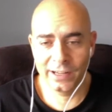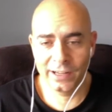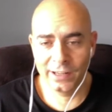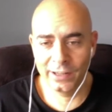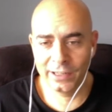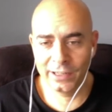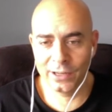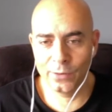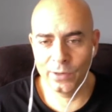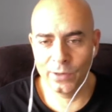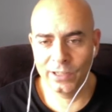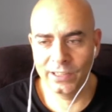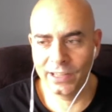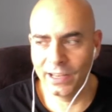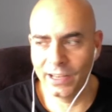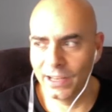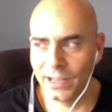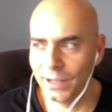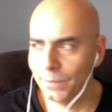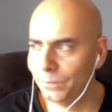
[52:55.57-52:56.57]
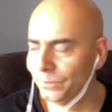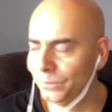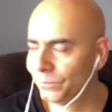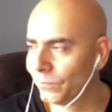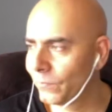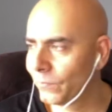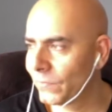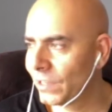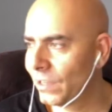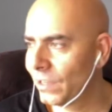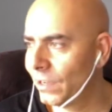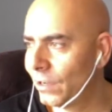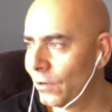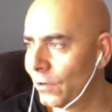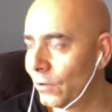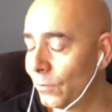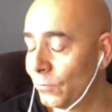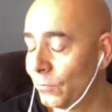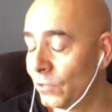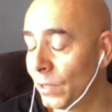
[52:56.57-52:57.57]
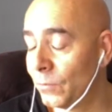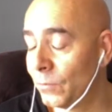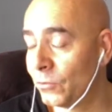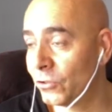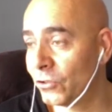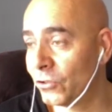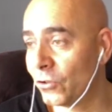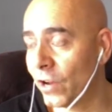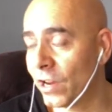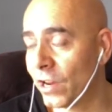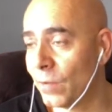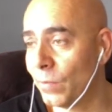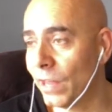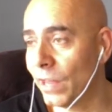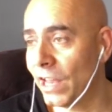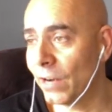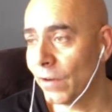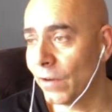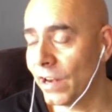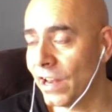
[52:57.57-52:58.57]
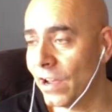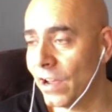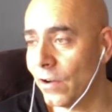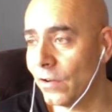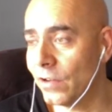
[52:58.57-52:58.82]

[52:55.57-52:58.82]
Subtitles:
Look at what I'm just drawing a blank right now.